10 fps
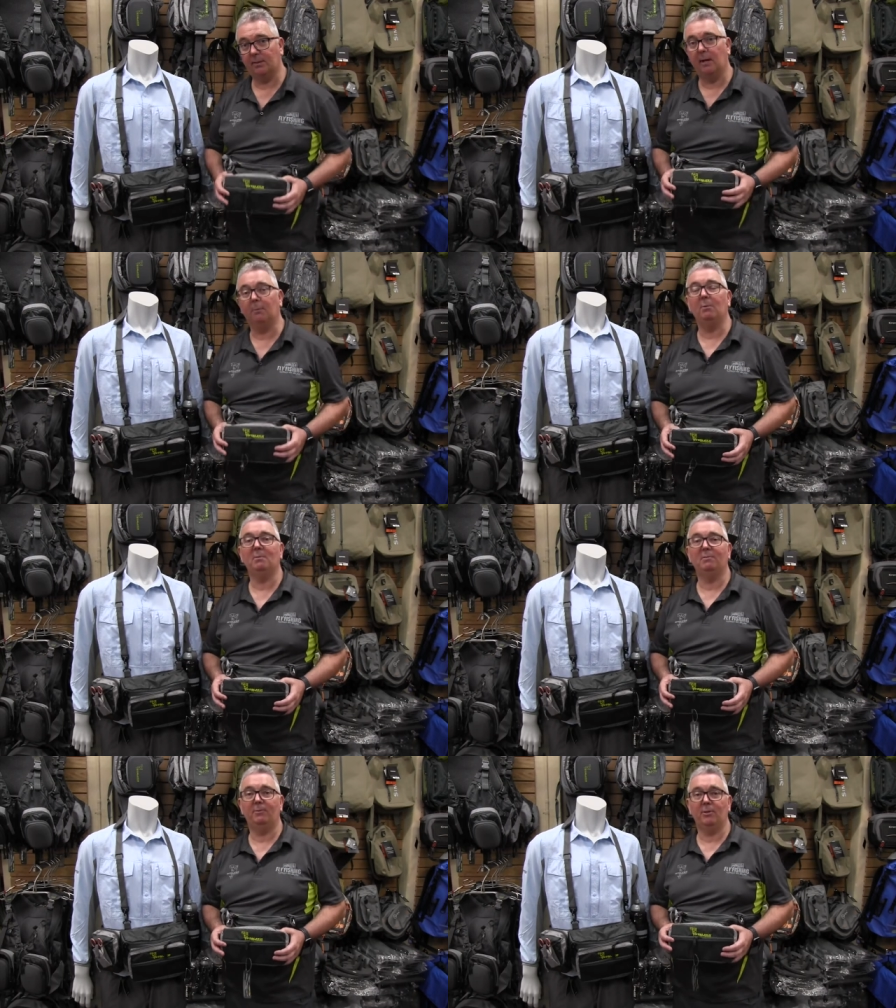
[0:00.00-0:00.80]
Now, when
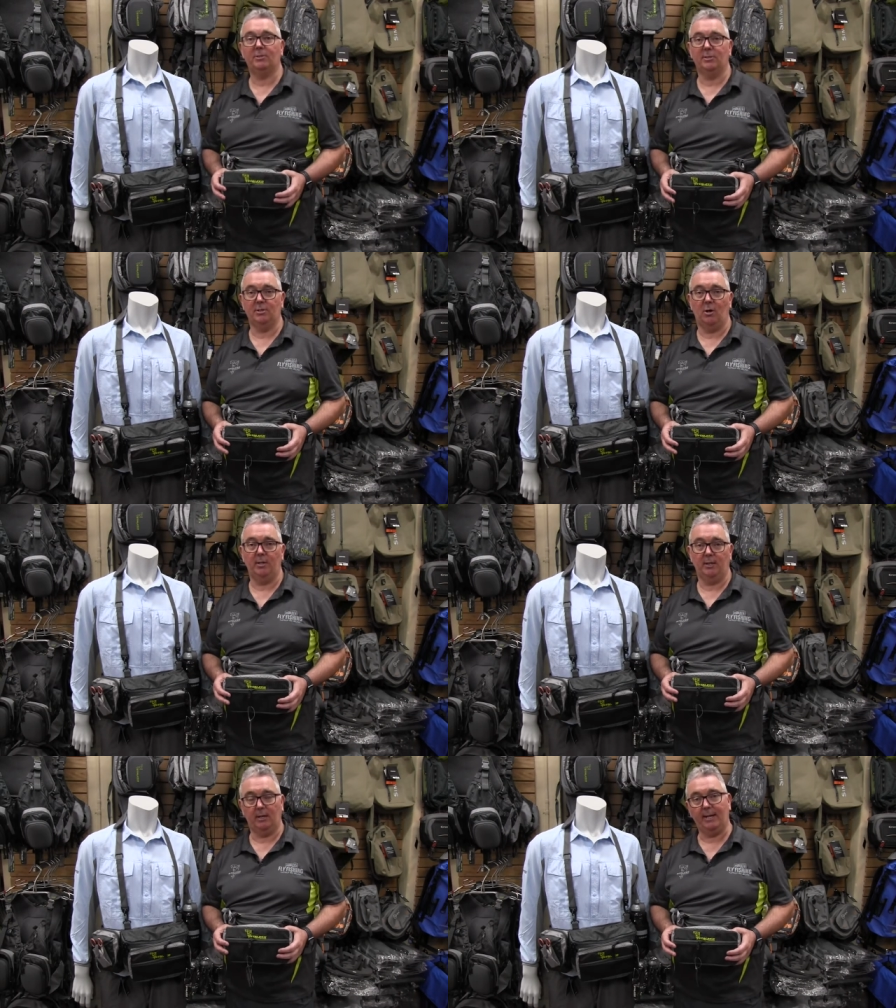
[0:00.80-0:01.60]
we first
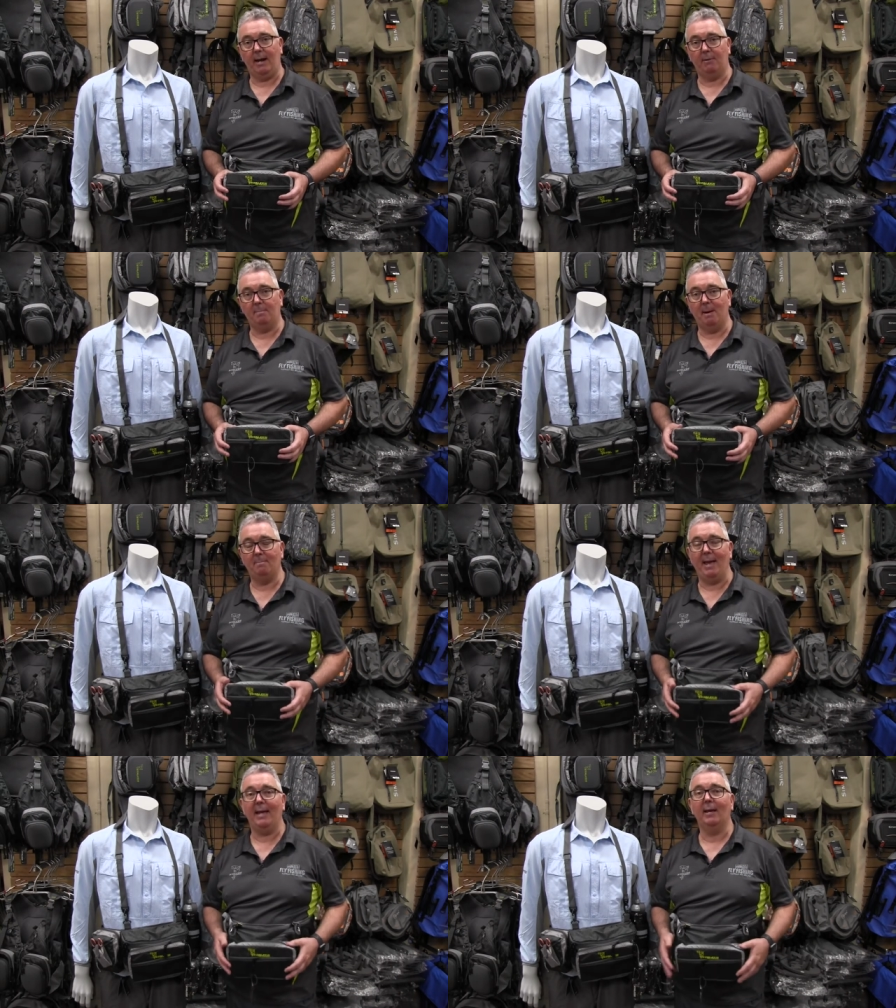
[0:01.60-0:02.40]
designed the Ikari
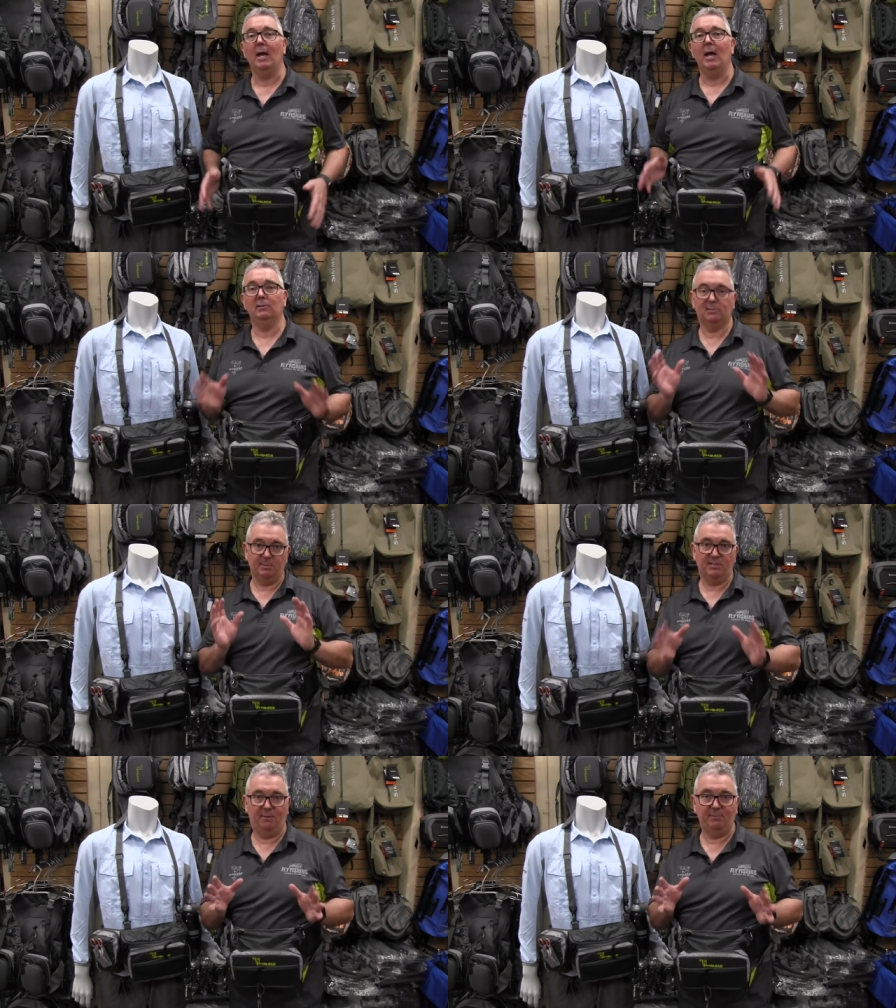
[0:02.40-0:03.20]
bum bag, it was
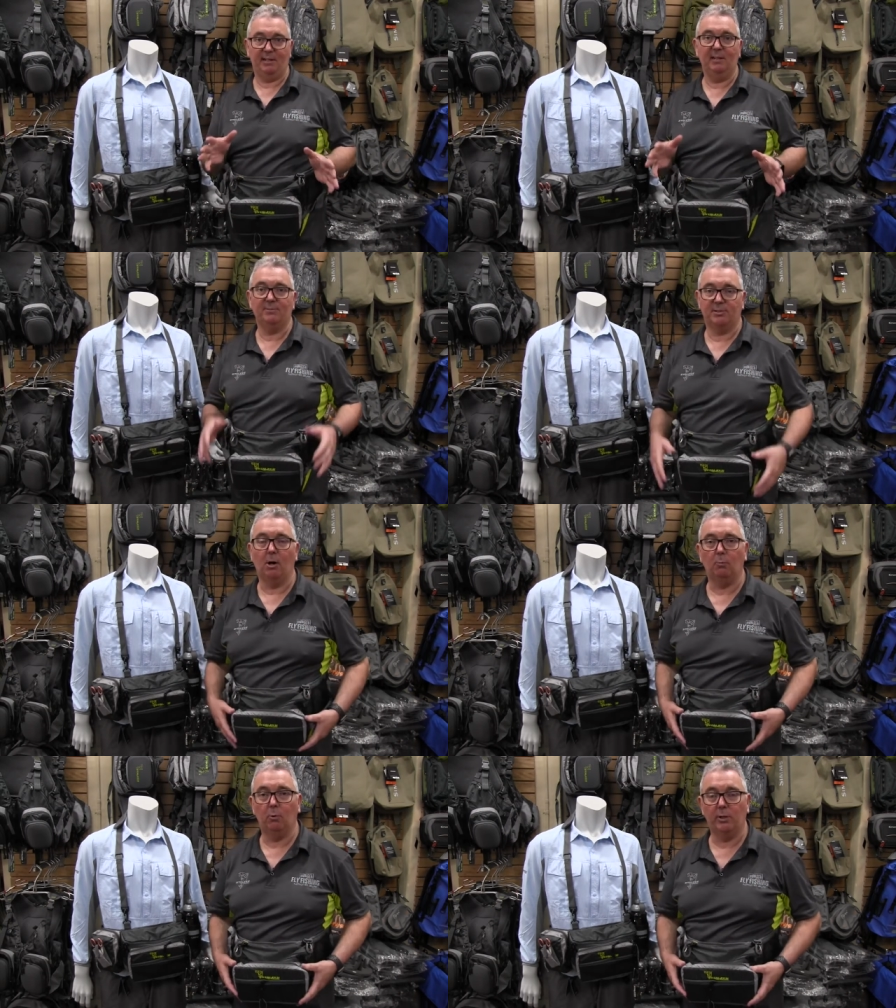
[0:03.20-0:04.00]
specifically for
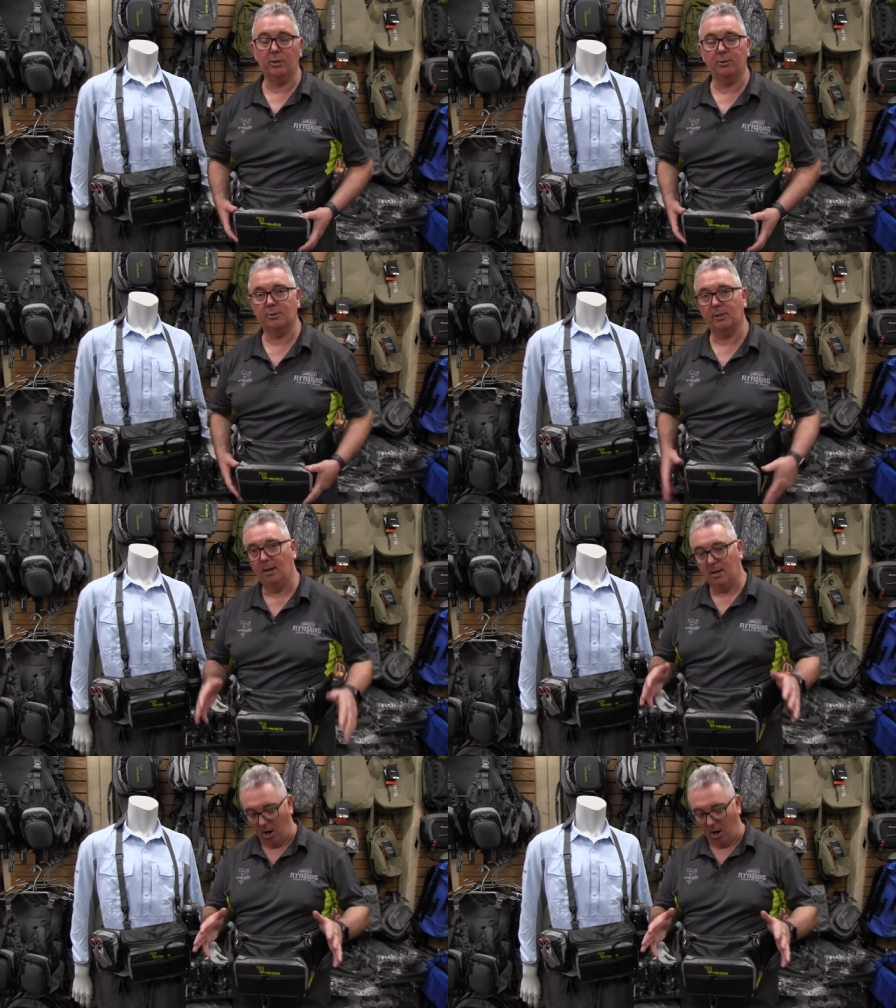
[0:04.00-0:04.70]
saltwater use.